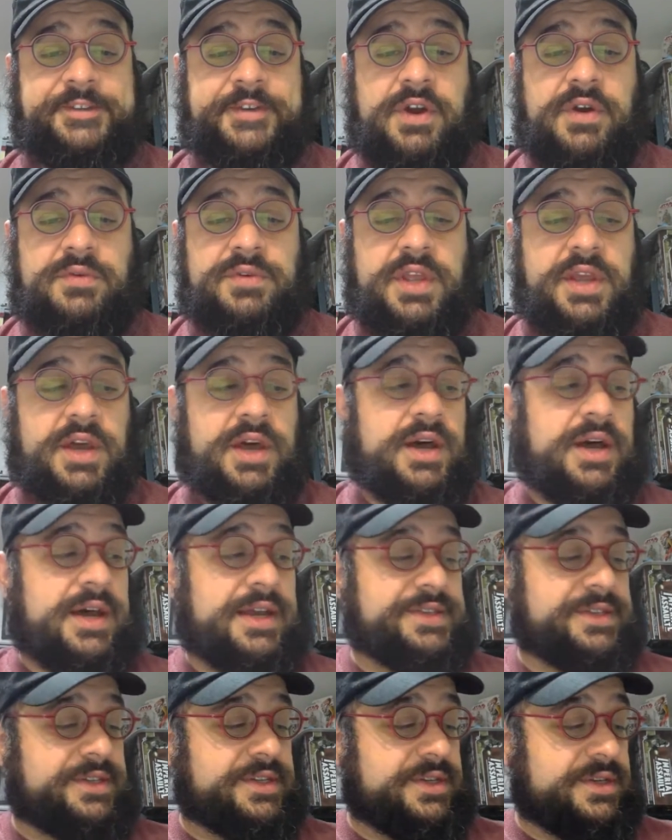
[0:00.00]
own
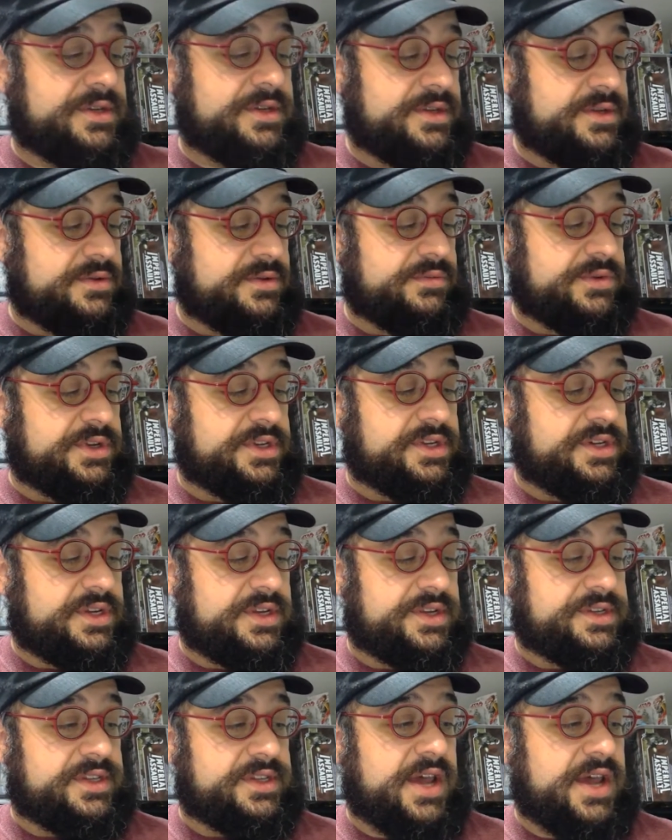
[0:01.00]
cost, which
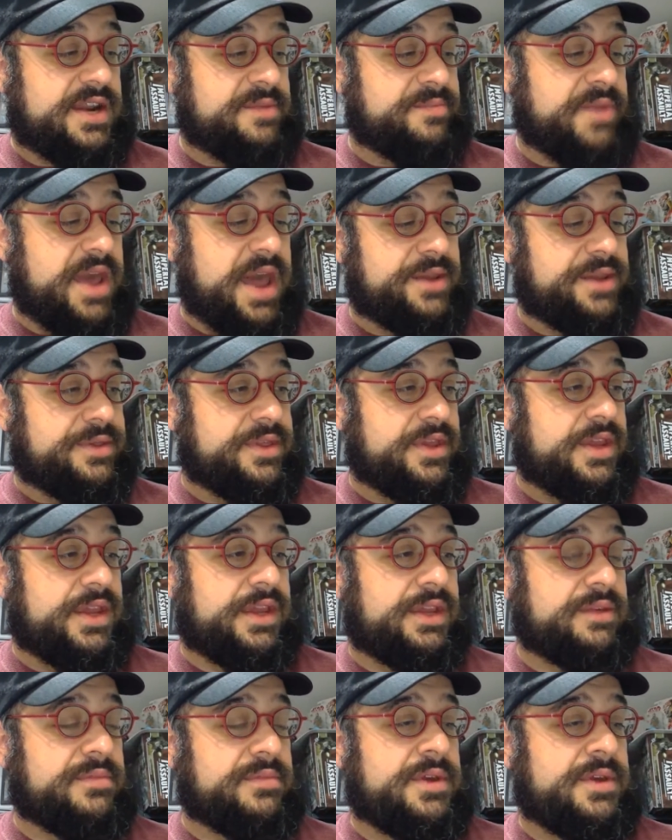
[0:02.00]
is not a bad thing.